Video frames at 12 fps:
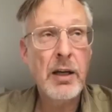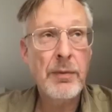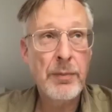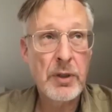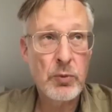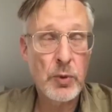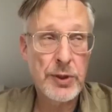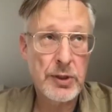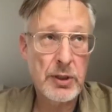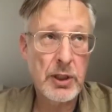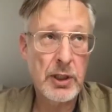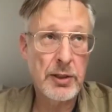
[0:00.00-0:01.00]
it was
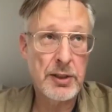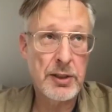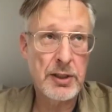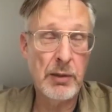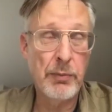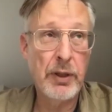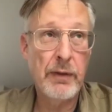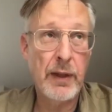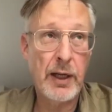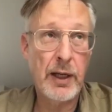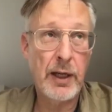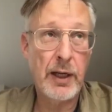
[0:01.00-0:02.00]
uh, something that
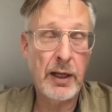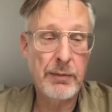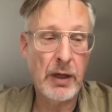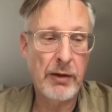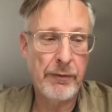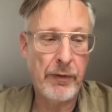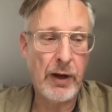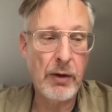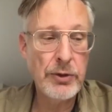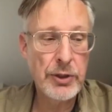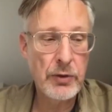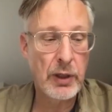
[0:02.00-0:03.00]
I, I, found
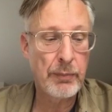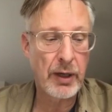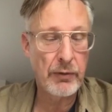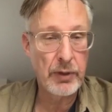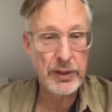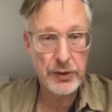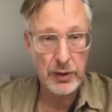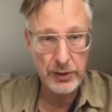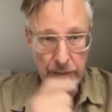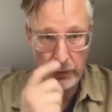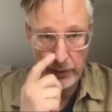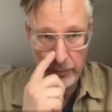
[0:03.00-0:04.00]
during my research
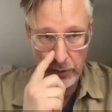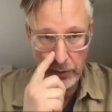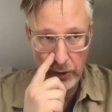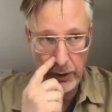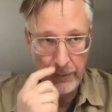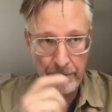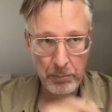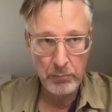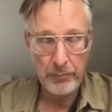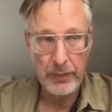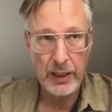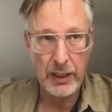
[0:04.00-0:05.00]
for the book
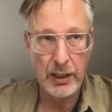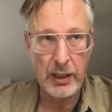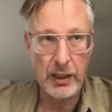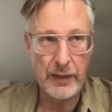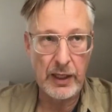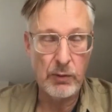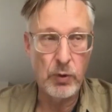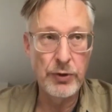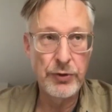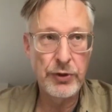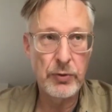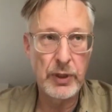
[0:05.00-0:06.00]
uh, and that I
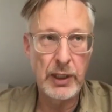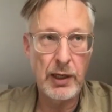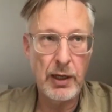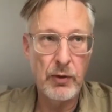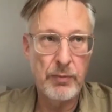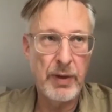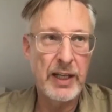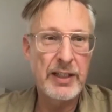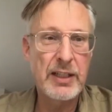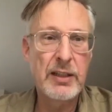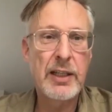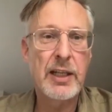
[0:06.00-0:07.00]
wanted to include, but I
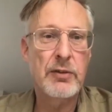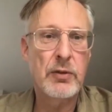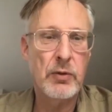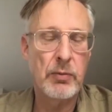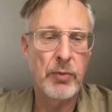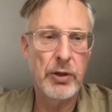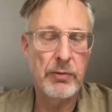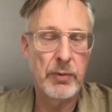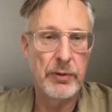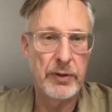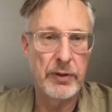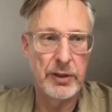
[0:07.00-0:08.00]
didn't get to the bottom of
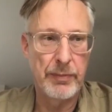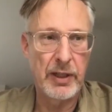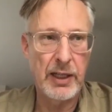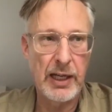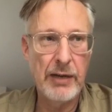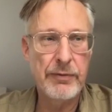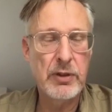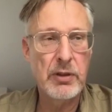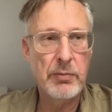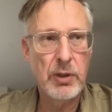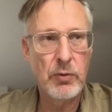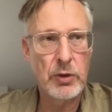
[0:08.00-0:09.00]
it. But after the
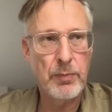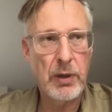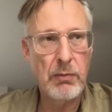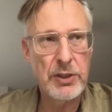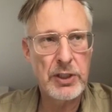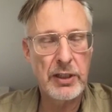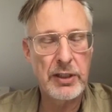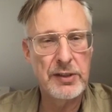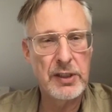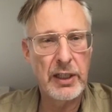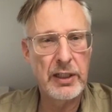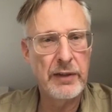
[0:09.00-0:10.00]
book was published, I
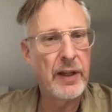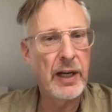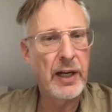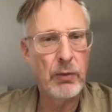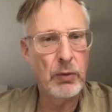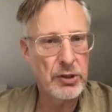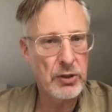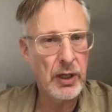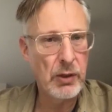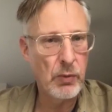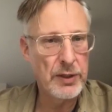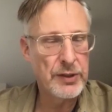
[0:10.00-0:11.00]
decided that I will try
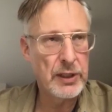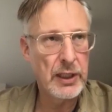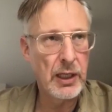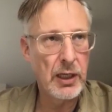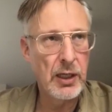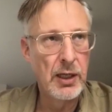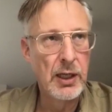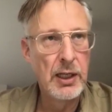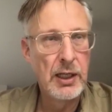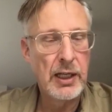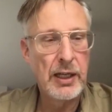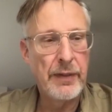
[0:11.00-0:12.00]
once again,
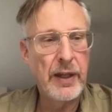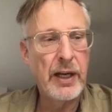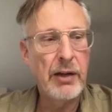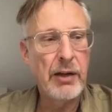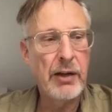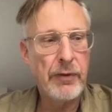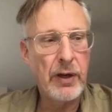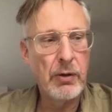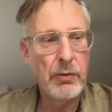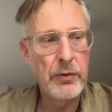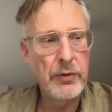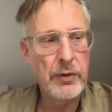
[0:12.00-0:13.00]
and then I
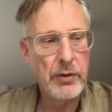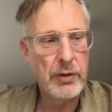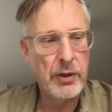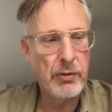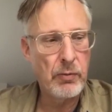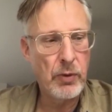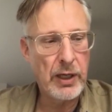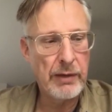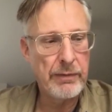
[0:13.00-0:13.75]
found uh, what I've